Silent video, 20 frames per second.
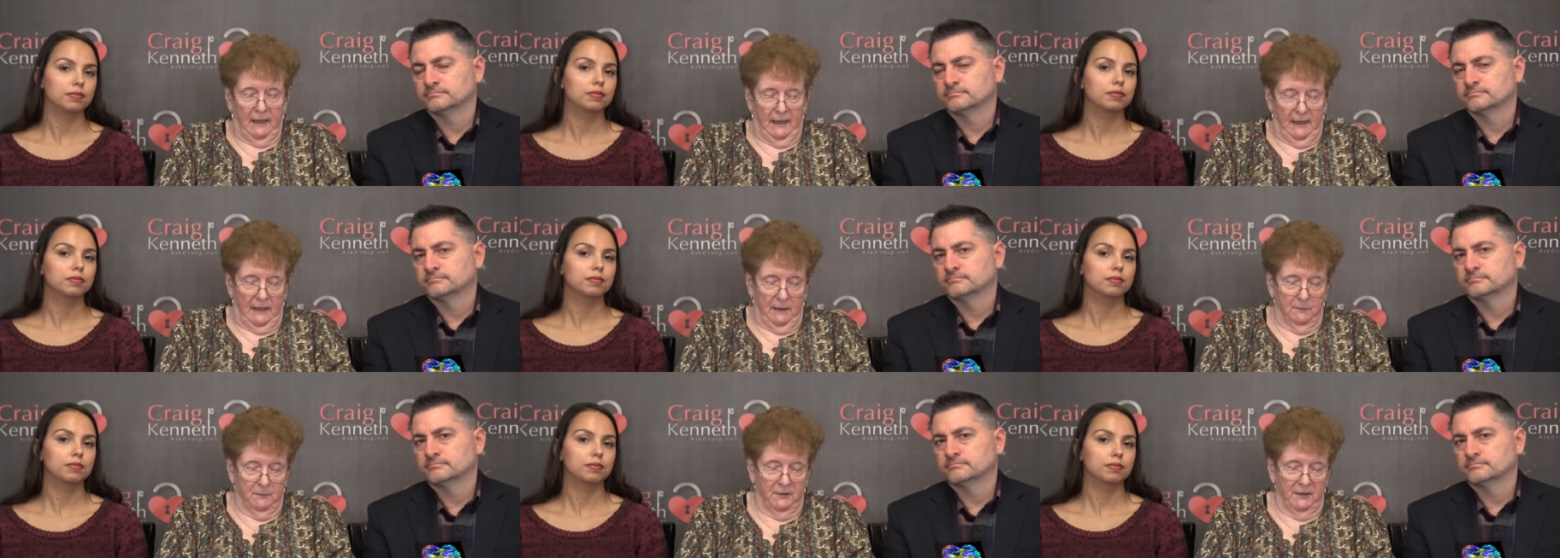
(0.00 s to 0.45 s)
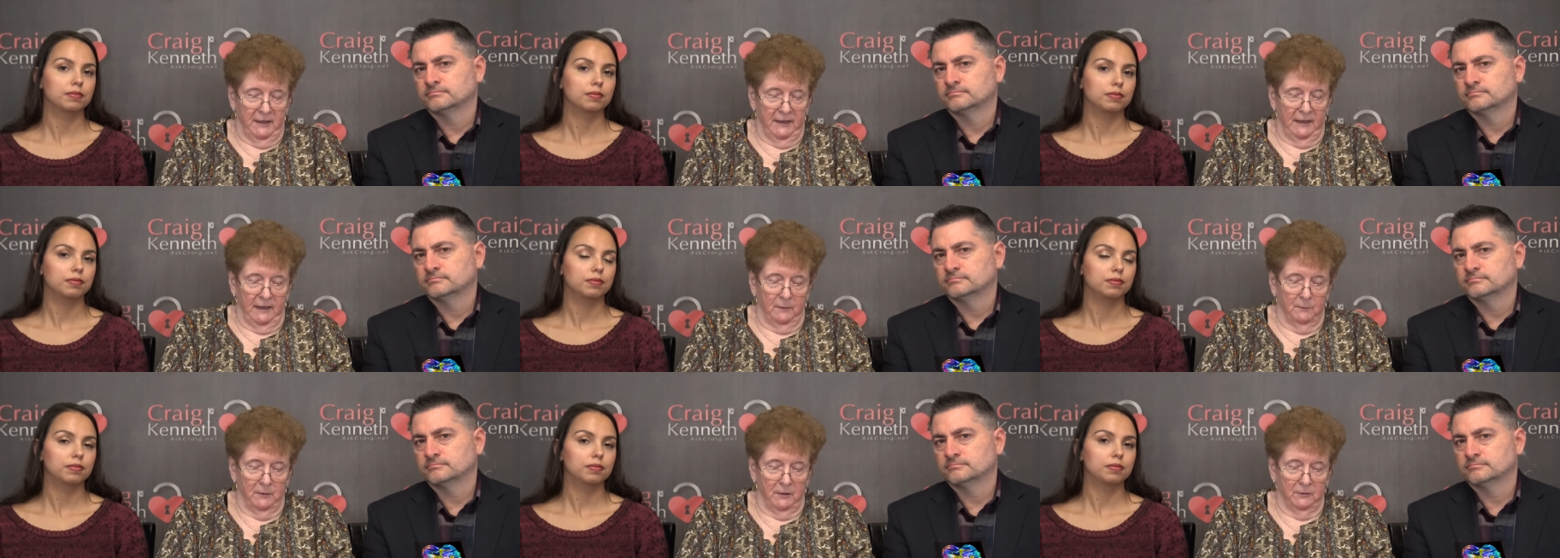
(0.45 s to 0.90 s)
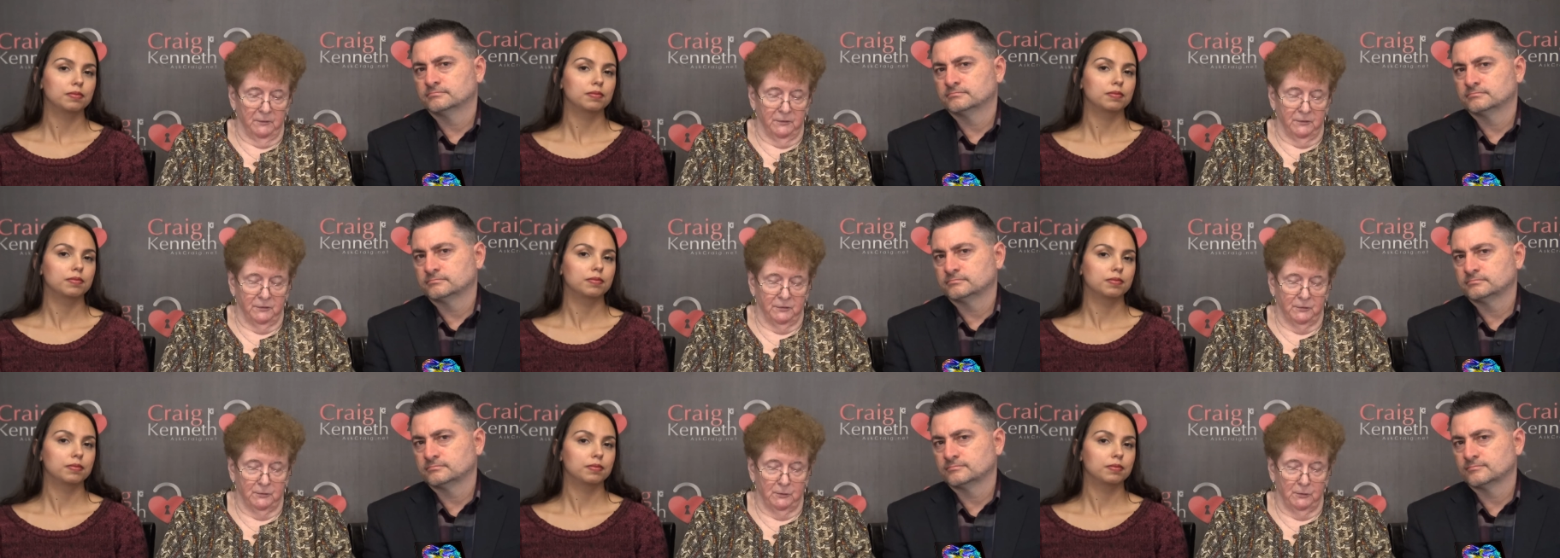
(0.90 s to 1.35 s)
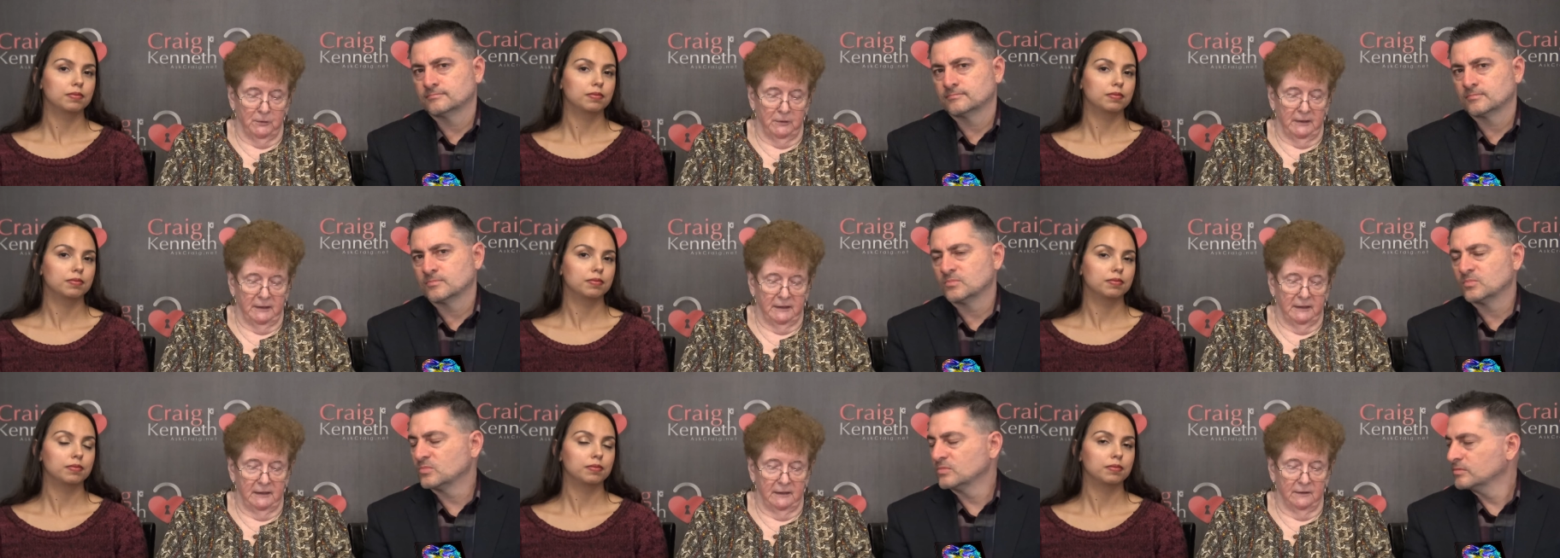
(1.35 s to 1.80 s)
Speaker 1: And I'm thinking about the
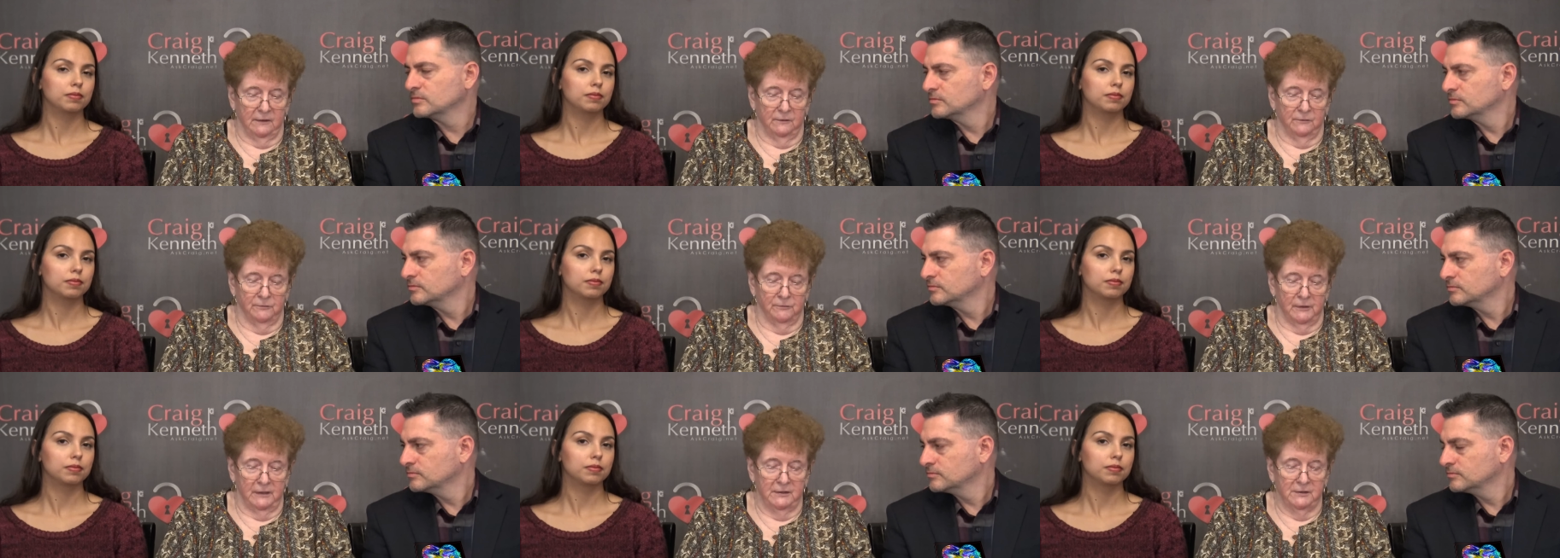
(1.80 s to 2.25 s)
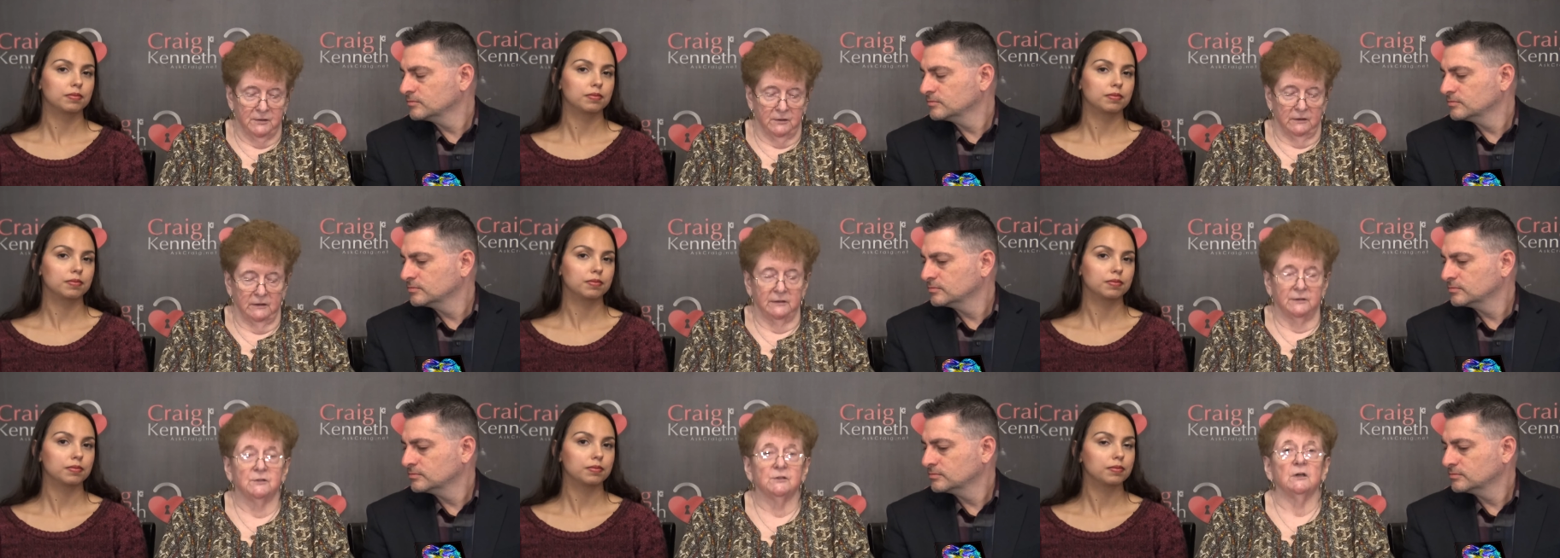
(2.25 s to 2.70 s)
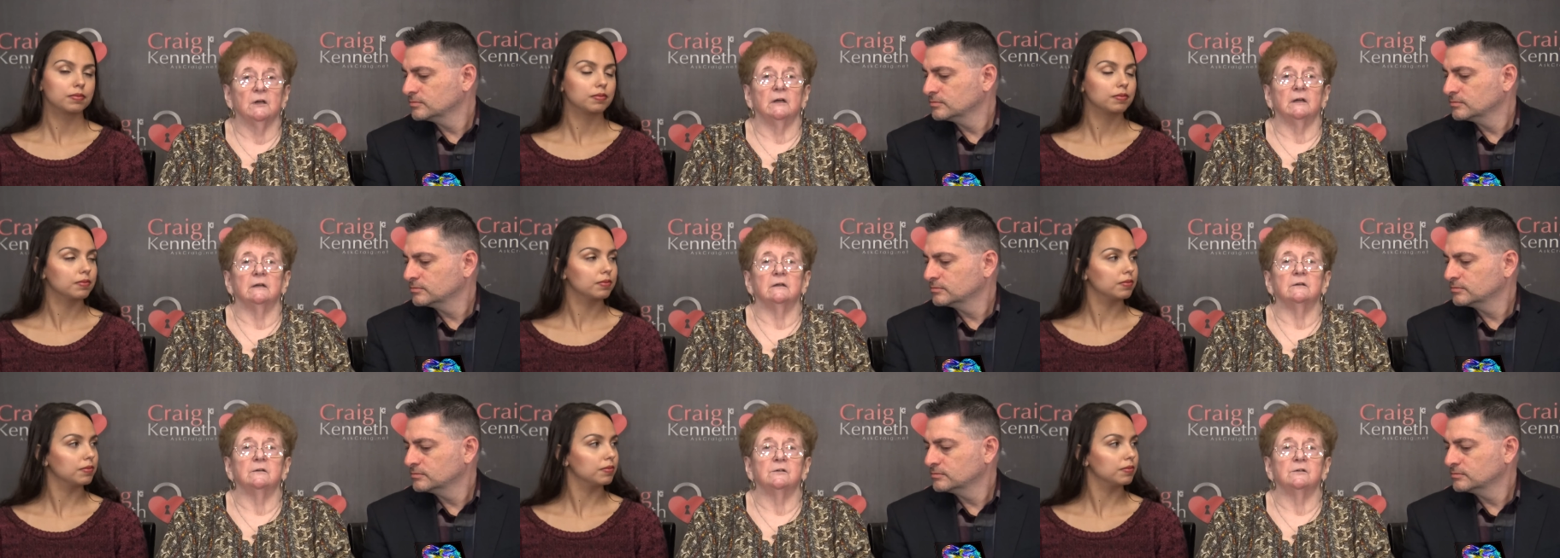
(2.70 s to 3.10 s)
story again of Rachel and John.